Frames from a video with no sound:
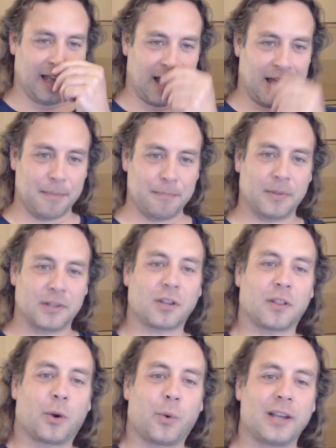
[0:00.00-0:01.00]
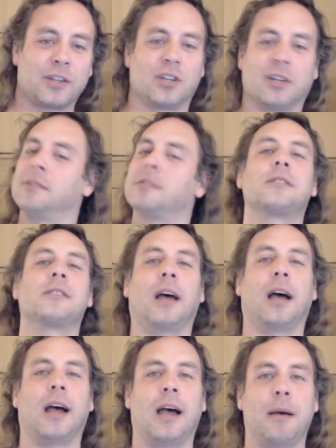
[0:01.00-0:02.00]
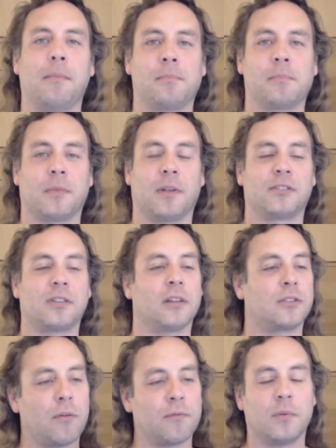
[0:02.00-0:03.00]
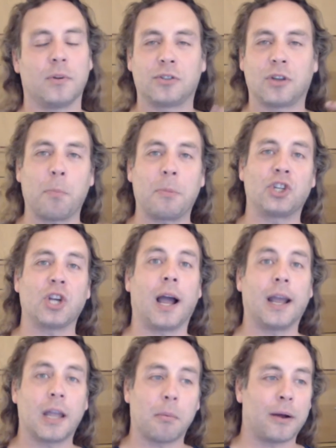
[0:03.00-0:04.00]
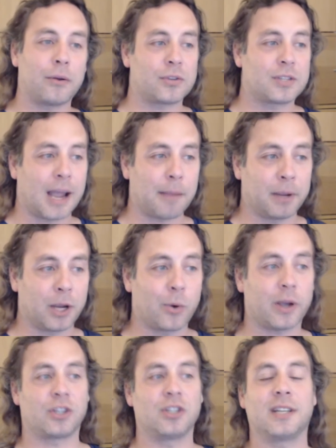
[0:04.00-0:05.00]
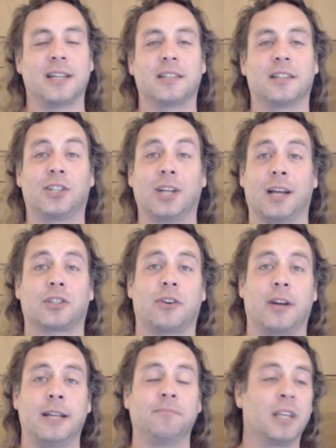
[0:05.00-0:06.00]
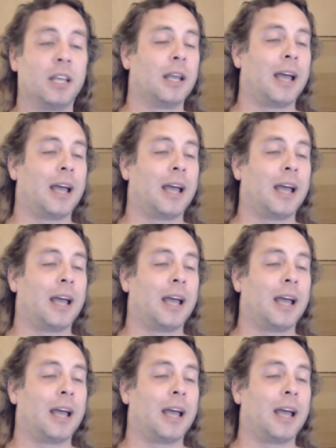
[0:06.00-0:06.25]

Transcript: Um, so the questions. Um, don't don't be shy about typing questions into the chat screen.